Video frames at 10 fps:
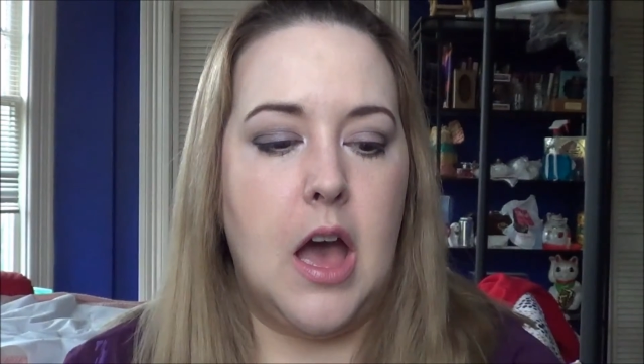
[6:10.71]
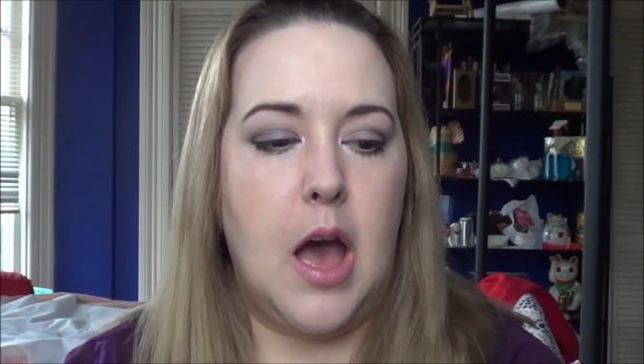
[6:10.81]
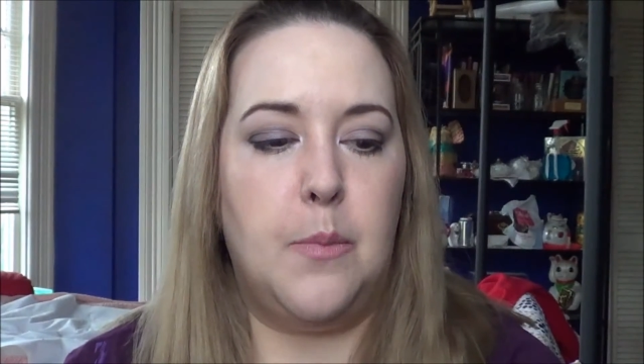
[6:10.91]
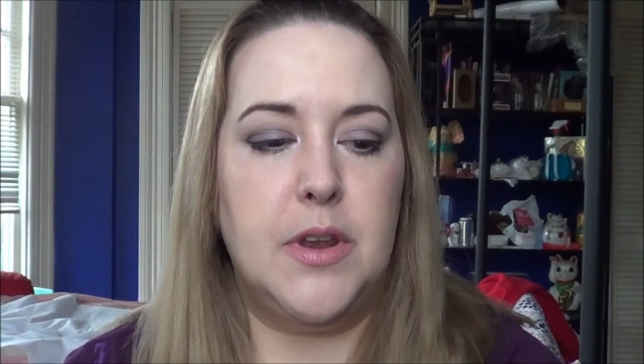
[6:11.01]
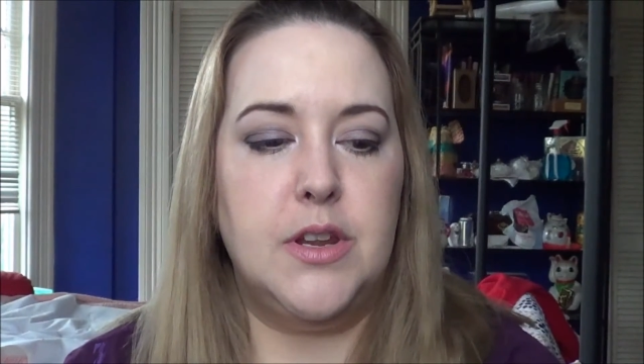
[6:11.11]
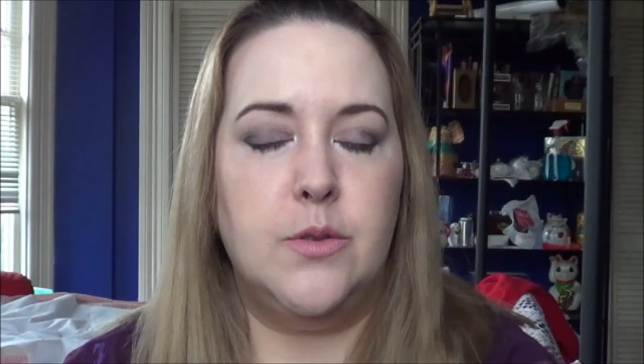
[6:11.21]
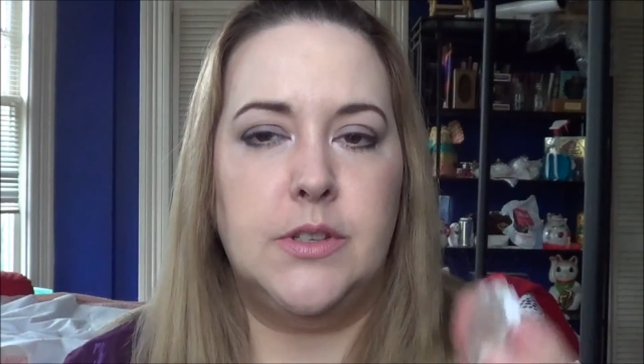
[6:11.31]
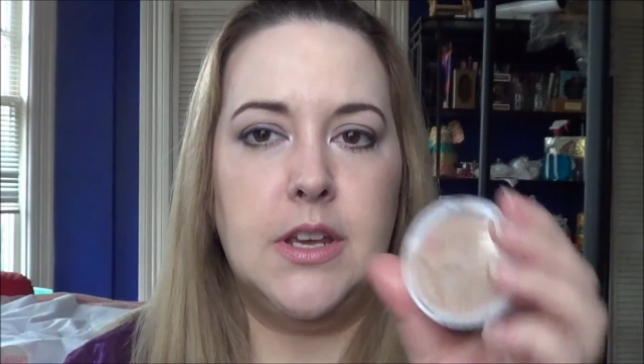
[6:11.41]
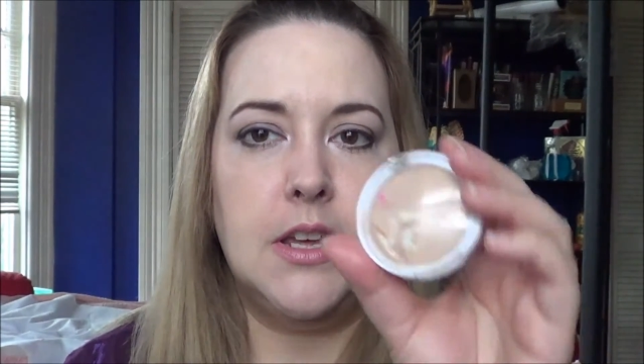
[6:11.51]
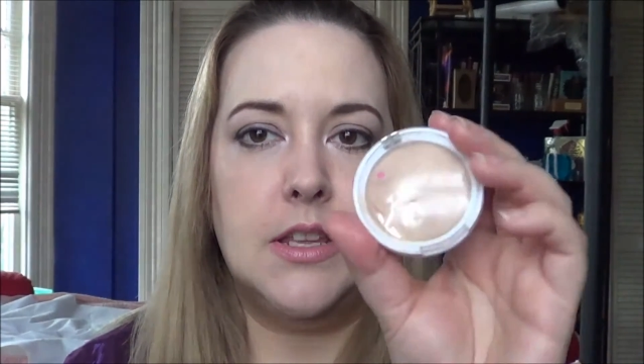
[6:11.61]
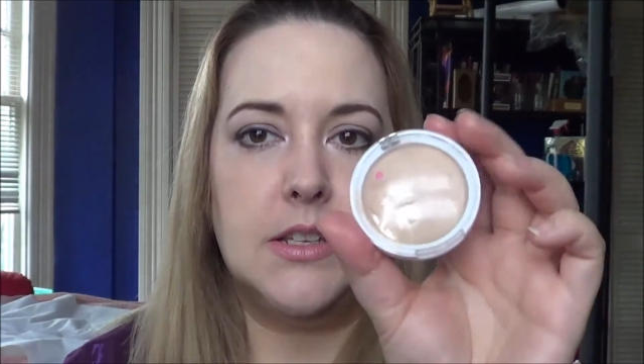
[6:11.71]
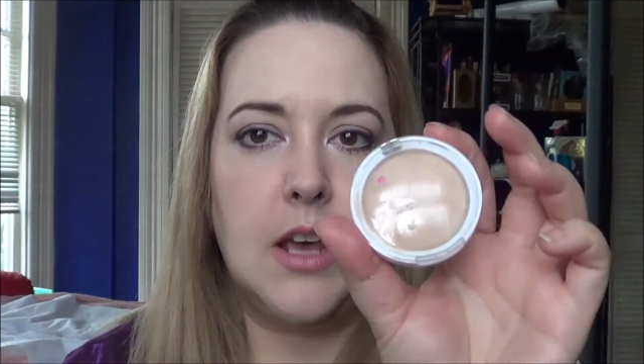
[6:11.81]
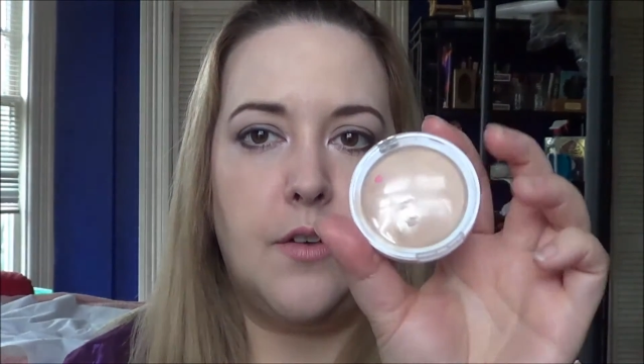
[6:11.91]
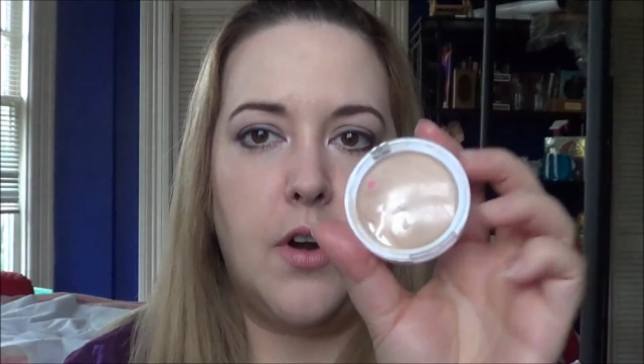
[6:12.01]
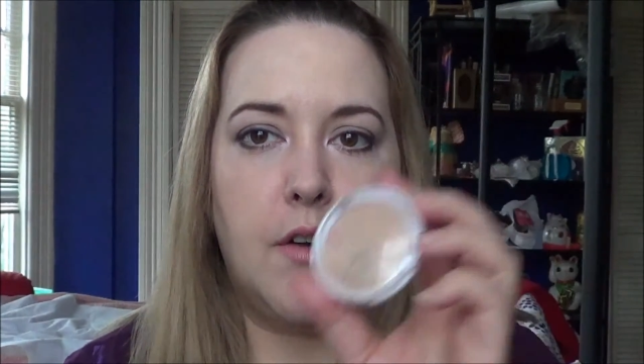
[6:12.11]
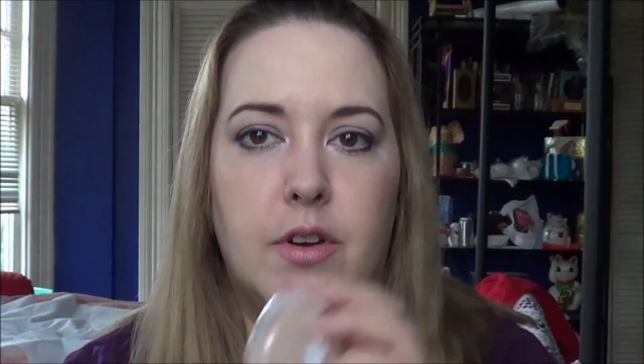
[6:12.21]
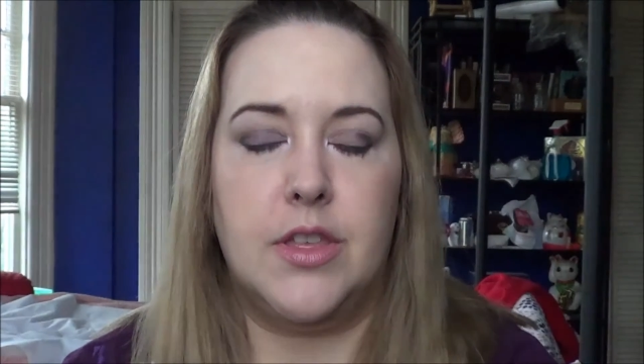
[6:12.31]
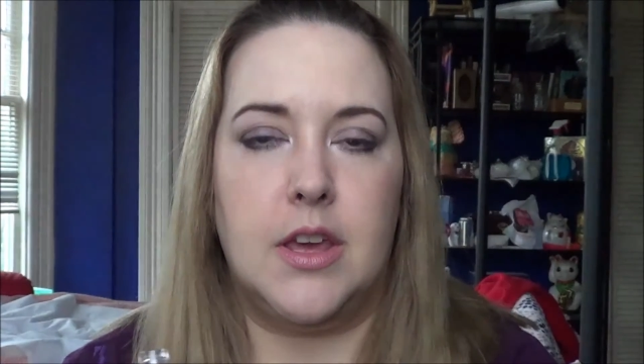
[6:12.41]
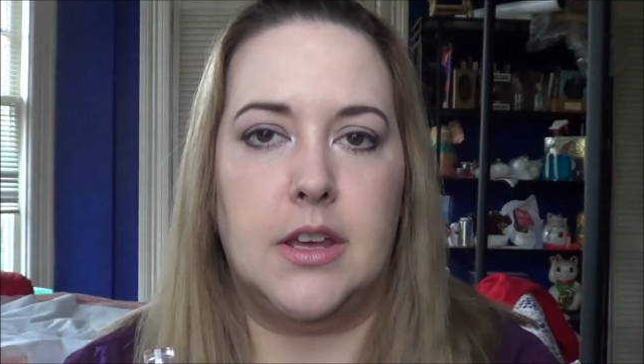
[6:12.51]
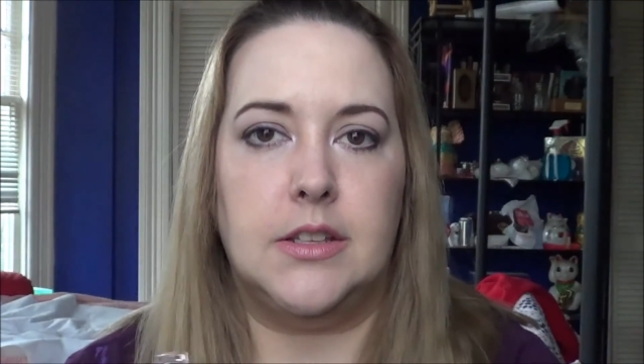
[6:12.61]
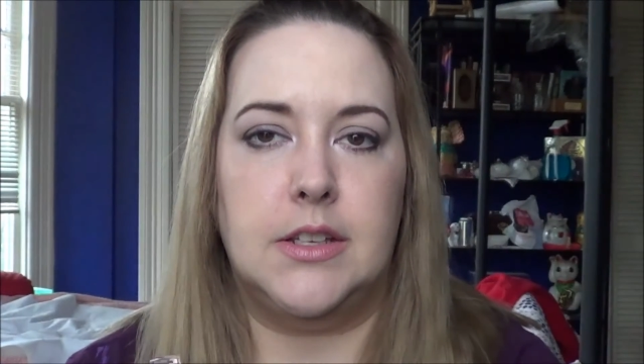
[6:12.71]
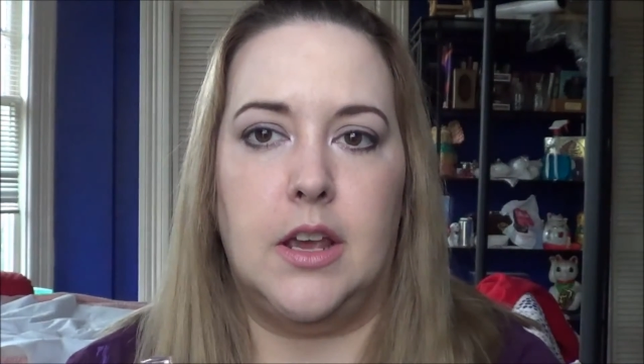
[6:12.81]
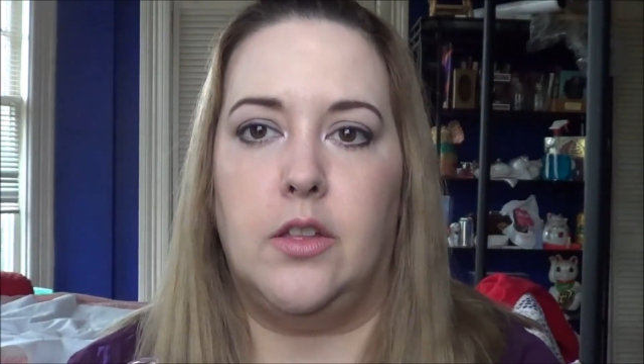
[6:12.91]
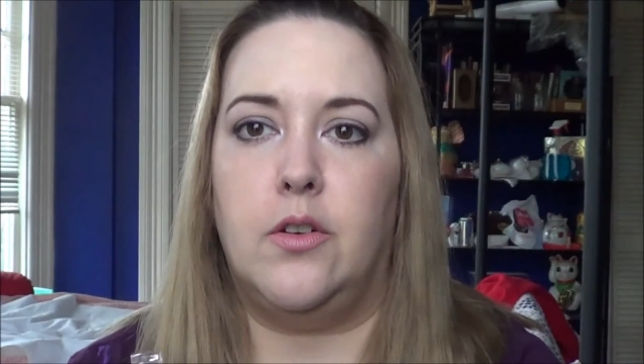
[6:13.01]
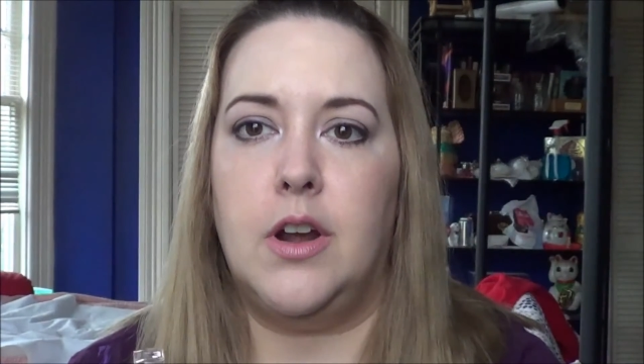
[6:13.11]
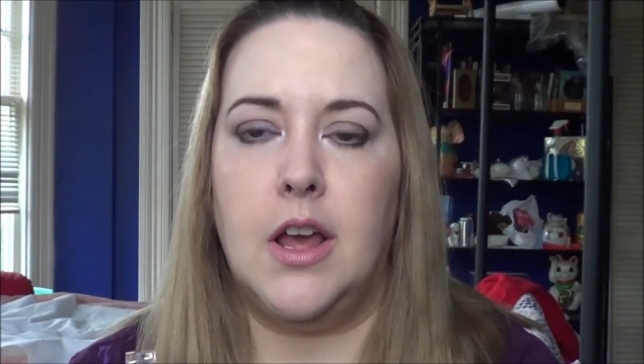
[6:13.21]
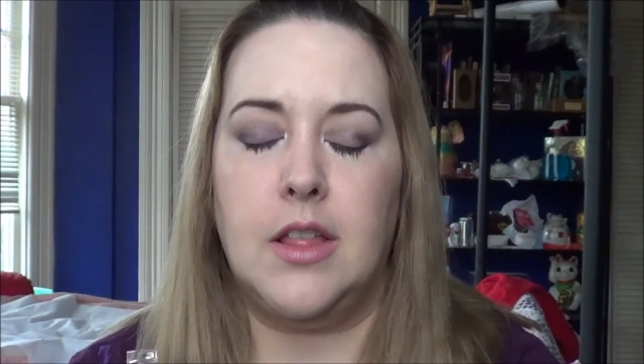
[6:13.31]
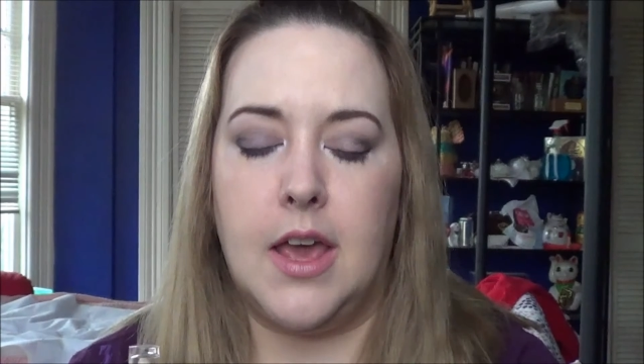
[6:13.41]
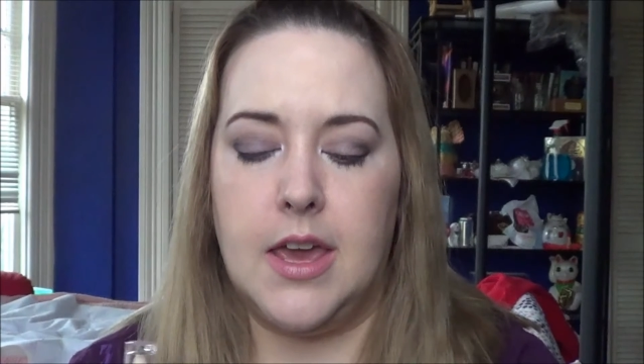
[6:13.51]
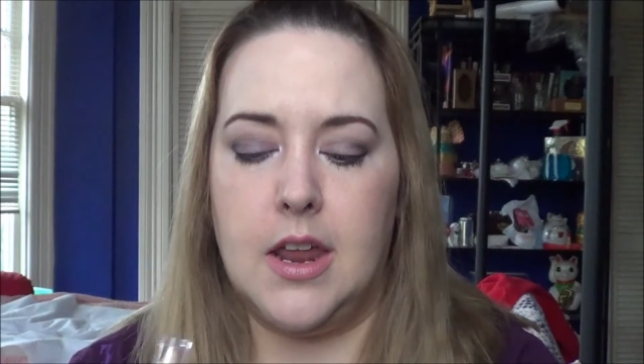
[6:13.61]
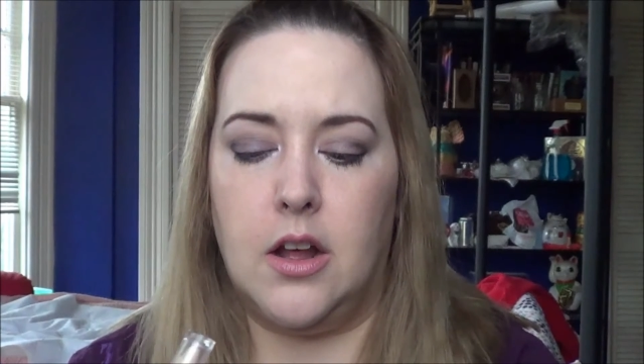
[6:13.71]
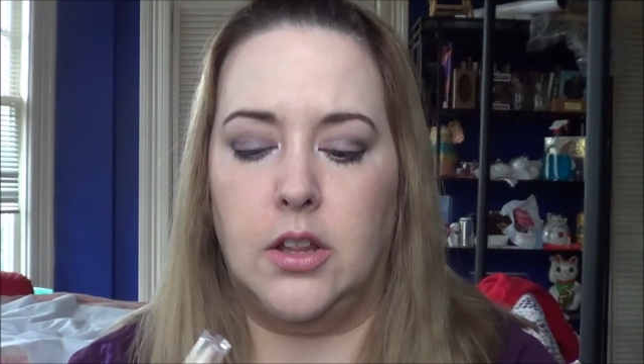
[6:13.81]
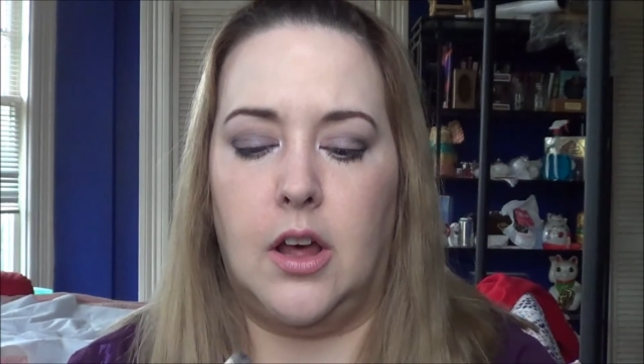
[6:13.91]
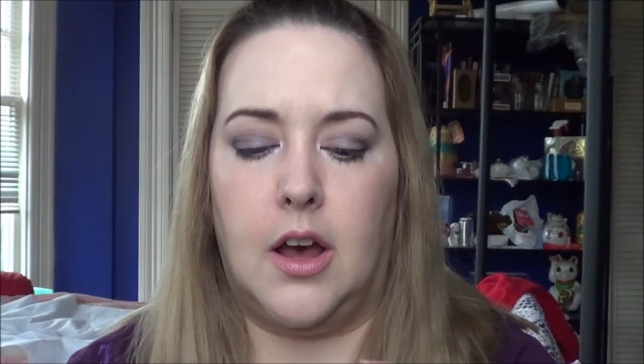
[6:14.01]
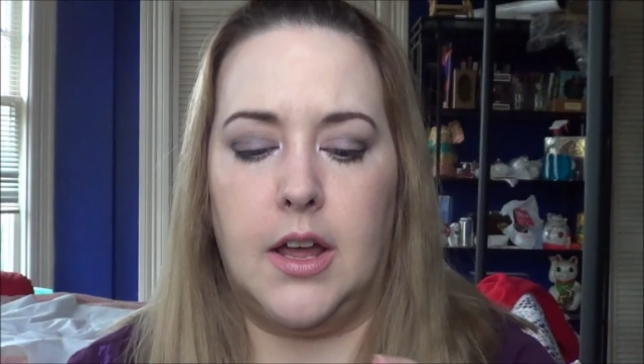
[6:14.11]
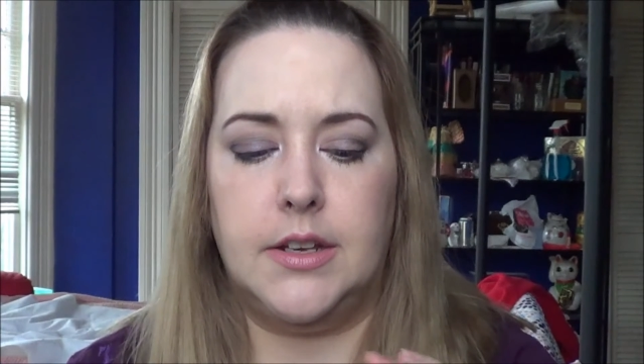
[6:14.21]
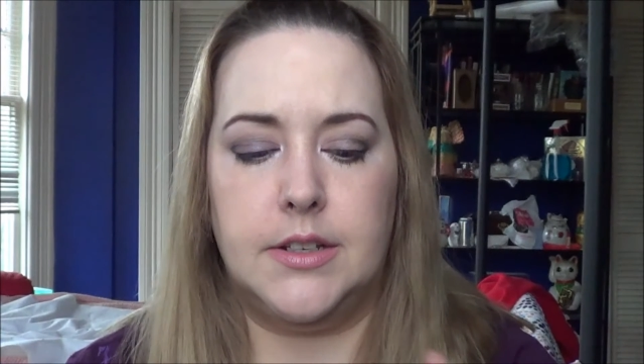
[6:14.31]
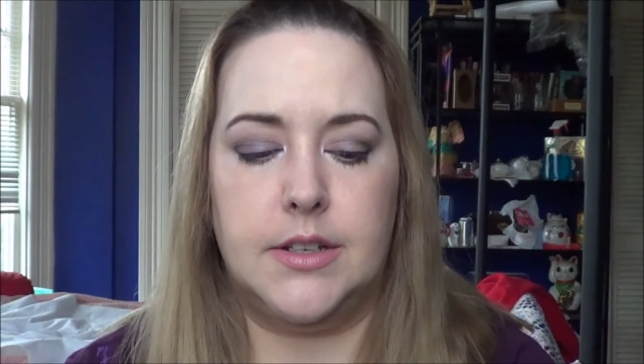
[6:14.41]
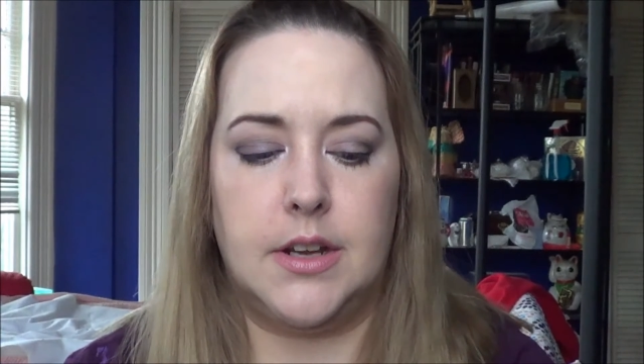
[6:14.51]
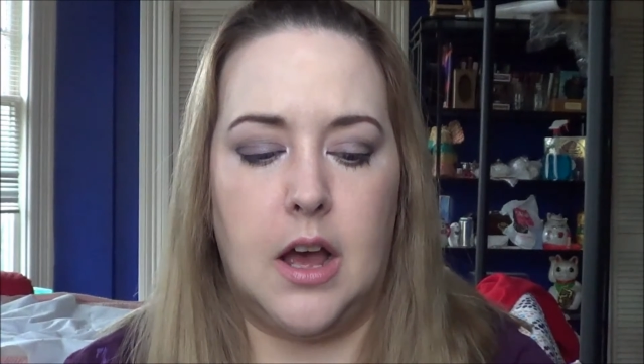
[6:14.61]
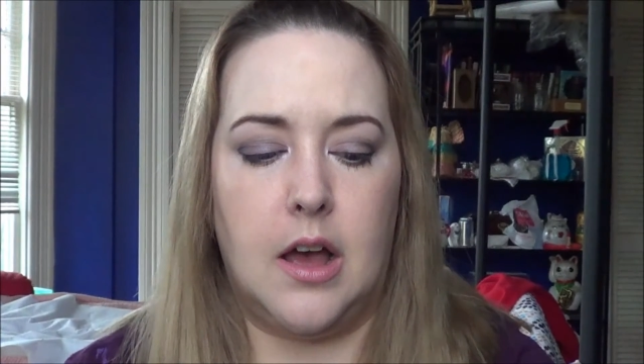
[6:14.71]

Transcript: I've been using this Cover Everything concealer and I like it a lot.